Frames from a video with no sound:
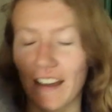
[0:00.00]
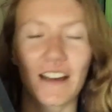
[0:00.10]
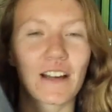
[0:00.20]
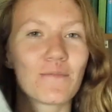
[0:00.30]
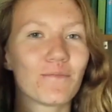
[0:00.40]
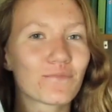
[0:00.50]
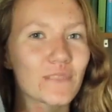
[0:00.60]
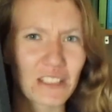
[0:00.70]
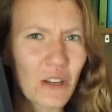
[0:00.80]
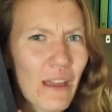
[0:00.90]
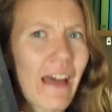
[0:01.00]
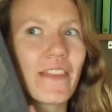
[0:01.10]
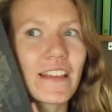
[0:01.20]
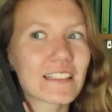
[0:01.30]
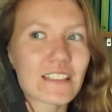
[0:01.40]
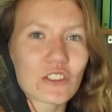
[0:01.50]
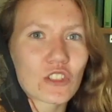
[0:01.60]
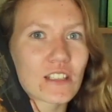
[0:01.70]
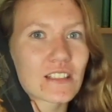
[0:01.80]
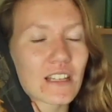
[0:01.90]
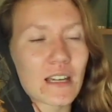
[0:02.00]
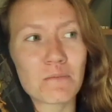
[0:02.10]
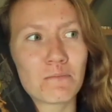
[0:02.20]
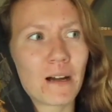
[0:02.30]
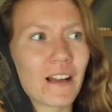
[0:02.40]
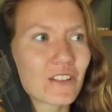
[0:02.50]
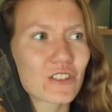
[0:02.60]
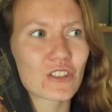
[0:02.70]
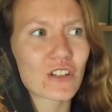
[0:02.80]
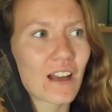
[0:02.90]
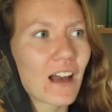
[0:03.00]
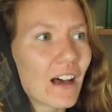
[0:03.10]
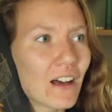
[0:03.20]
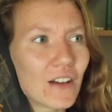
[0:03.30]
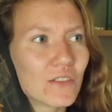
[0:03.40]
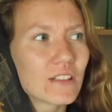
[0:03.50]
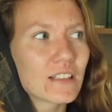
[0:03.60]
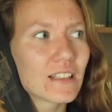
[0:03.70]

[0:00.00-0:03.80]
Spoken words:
So yeah, this is just a bunch of